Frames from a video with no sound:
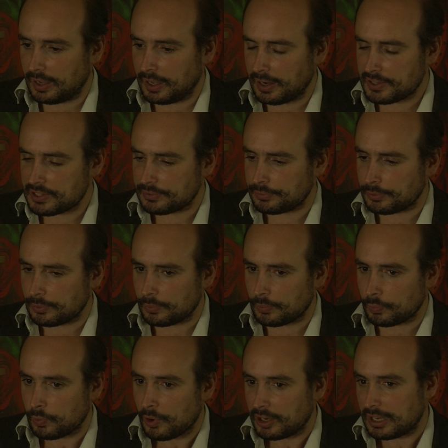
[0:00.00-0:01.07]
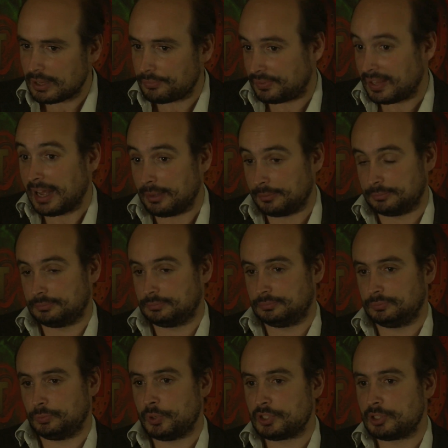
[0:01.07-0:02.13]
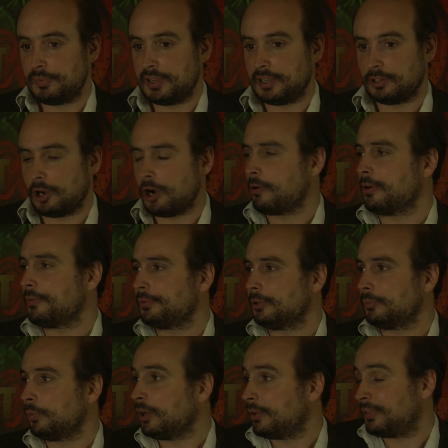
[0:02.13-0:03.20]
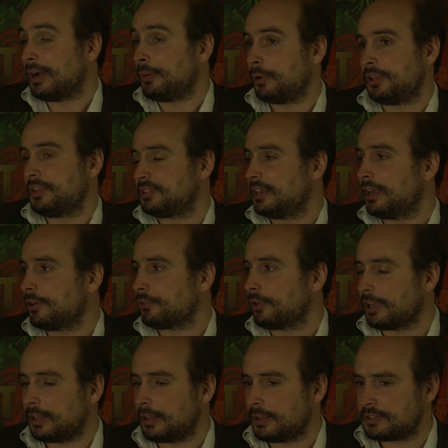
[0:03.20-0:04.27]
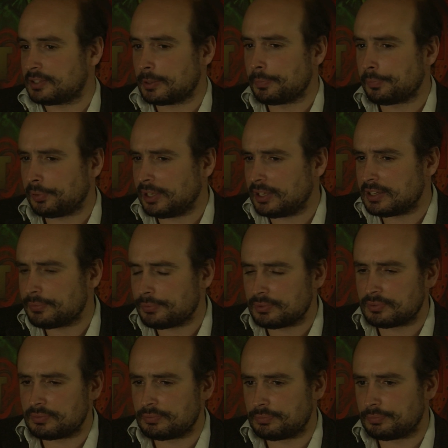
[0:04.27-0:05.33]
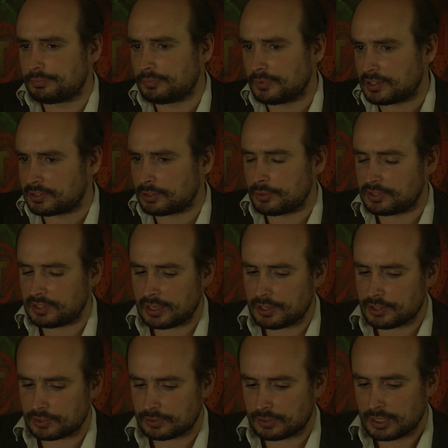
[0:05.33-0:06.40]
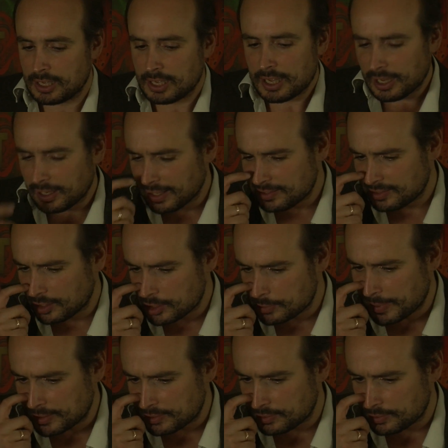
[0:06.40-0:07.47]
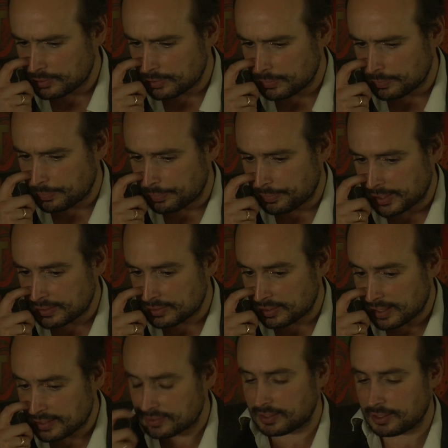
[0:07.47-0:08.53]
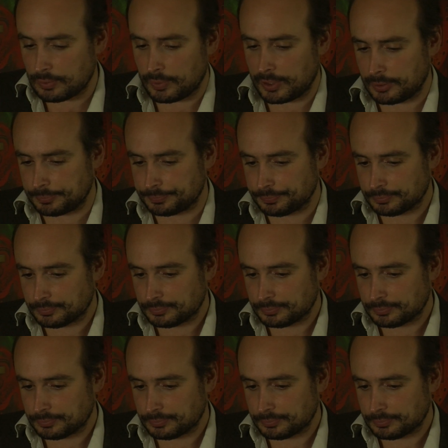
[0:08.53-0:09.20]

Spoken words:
I just thought, what if that were to be in a horror film? What if that were the soundtrack? It's a completely different association. And I guess it goes back to Penderecki, when